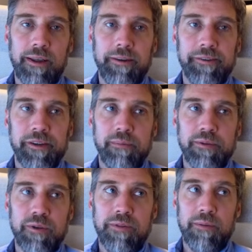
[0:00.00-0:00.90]
in
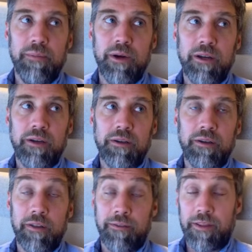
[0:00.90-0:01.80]
terms of the
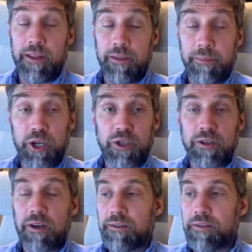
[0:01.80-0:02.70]

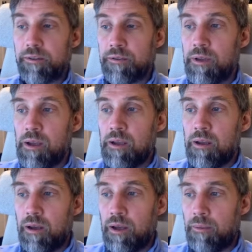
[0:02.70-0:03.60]
merchant classes
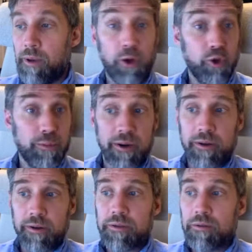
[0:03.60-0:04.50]
and
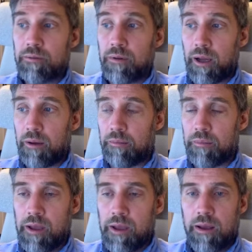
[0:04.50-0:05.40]
entrepreneurs.
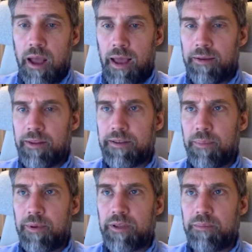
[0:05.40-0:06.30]
And this
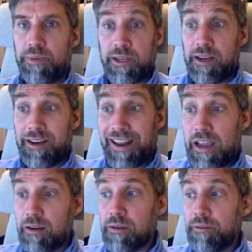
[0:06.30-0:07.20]
happens particularly in
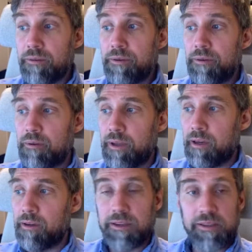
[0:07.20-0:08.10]
England.
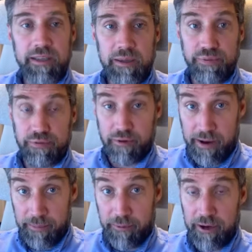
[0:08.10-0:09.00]
England is the
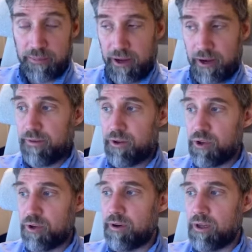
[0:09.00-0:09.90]
primary
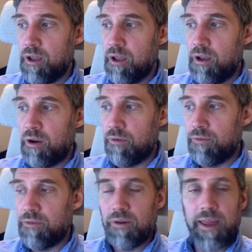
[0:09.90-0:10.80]
beneficiary
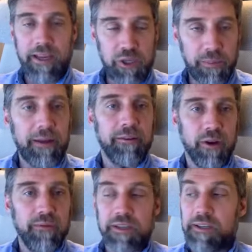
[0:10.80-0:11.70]
of expanded
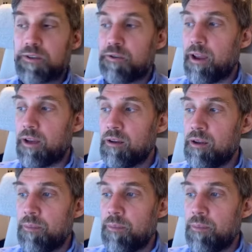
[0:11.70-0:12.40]
overseas trade